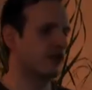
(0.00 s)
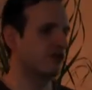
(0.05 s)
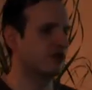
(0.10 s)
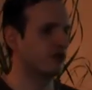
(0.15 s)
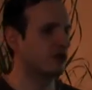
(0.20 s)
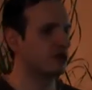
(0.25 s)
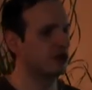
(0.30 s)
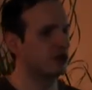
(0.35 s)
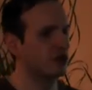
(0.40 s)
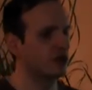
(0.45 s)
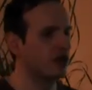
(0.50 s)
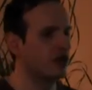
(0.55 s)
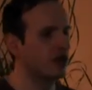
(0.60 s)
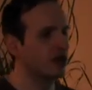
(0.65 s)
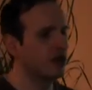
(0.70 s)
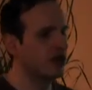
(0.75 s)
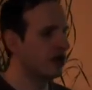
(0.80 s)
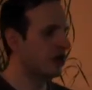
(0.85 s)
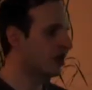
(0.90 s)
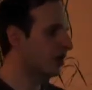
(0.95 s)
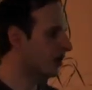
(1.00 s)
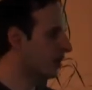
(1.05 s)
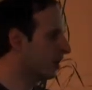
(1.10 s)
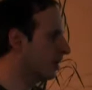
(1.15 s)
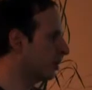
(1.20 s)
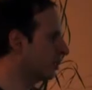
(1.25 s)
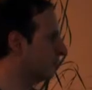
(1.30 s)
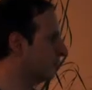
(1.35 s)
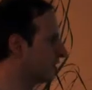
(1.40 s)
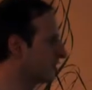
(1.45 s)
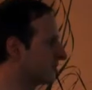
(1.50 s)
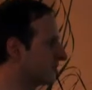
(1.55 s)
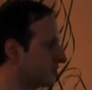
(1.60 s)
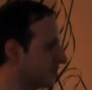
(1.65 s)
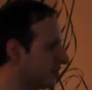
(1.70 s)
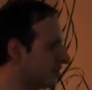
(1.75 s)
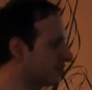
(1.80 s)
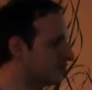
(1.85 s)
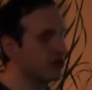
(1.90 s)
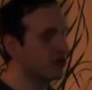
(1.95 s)
future. But
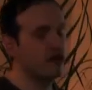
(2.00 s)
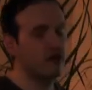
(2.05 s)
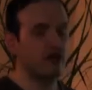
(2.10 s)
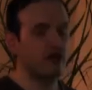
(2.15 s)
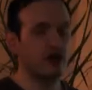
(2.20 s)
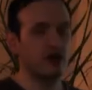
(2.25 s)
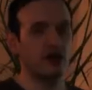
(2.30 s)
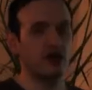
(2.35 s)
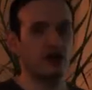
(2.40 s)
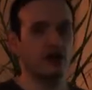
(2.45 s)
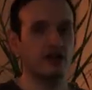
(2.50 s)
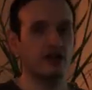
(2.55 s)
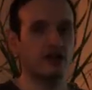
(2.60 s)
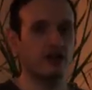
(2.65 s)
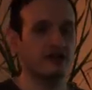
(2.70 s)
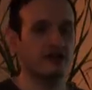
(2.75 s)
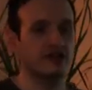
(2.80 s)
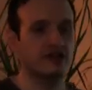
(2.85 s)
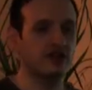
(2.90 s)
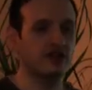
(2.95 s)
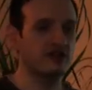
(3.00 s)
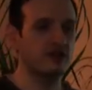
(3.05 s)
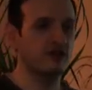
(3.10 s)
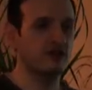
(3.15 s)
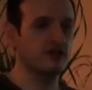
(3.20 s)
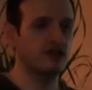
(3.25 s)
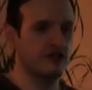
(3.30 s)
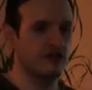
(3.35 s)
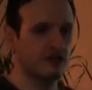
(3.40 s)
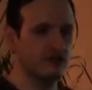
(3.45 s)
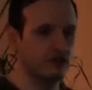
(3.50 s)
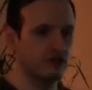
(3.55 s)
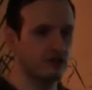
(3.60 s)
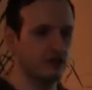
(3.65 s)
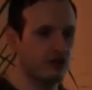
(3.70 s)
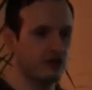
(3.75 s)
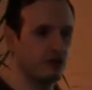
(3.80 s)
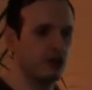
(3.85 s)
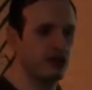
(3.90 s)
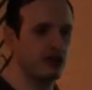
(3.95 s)
so far, that's an exclusive
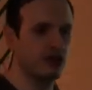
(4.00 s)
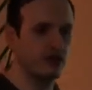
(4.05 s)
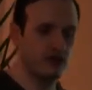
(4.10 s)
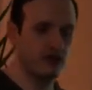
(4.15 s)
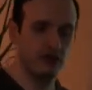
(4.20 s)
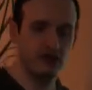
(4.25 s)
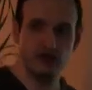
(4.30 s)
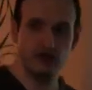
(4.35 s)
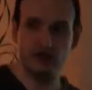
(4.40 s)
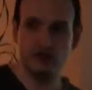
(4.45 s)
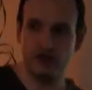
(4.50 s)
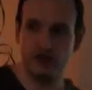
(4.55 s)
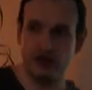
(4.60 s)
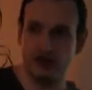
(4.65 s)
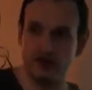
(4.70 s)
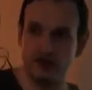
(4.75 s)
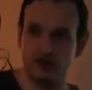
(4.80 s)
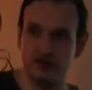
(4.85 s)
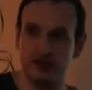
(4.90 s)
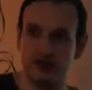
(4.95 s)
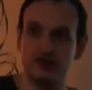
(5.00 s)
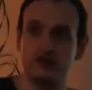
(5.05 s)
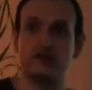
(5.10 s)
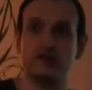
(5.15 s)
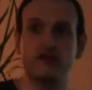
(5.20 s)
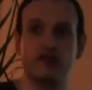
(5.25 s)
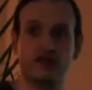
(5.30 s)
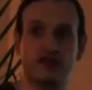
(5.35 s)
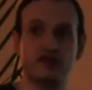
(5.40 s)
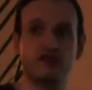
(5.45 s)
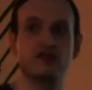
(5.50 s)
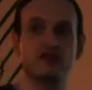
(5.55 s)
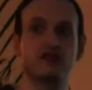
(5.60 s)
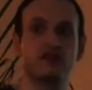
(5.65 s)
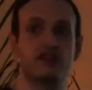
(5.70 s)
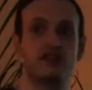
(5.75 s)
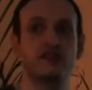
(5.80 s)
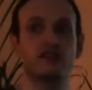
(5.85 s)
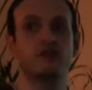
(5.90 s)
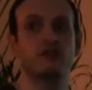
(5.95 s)
emulator for this device, and that's the fastest
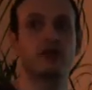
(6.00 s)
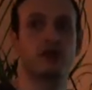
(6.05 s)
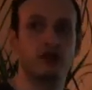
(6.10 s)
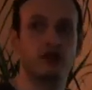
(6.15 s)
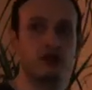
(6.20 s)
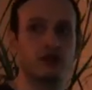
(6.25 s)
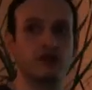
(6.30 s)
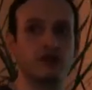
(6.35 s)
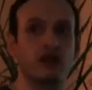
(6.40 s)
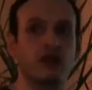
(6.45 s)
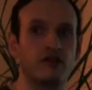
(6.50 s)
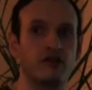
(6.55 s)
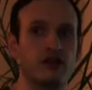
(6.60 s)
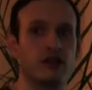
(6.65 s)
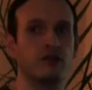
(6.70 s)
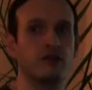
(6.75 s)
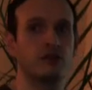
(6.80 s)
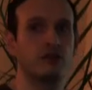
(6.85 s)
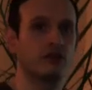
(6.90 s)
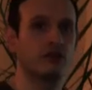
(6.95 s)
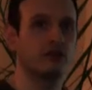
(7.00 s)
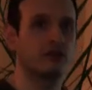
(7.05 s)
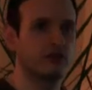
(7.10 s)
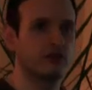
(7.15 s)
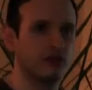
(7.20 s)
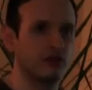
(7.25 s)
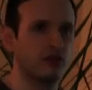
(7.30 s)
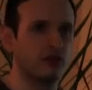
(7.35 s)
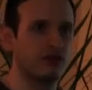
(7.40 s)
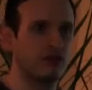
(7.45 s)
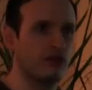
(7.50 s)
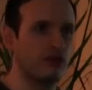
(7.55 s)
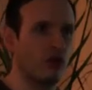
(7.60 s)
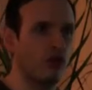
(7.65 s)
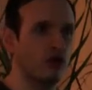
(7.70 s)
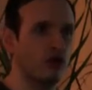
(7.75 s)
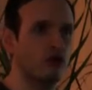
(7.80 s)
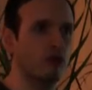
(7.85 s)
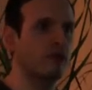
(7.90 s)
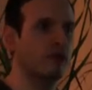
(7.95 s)
DS emulator available for
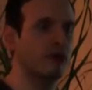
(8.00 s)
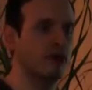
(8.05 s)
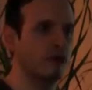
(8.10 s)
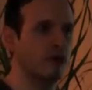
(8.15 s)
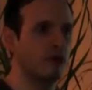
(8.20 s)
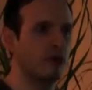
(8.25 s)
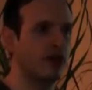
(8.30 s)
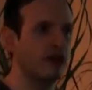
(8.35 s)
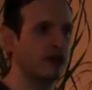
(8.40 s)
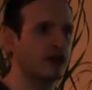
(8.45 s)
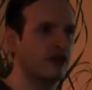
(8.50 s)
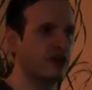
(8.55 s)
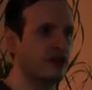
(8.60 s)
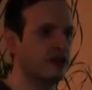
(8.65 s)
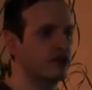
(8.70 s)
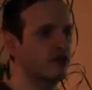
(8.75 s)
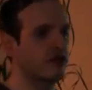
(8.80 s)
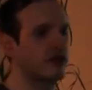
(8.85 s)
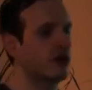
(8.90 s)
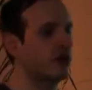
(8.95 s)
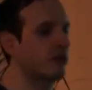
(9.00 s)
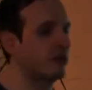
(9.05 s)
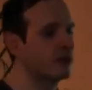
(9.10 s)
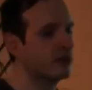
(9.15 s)
all mobile devices so far.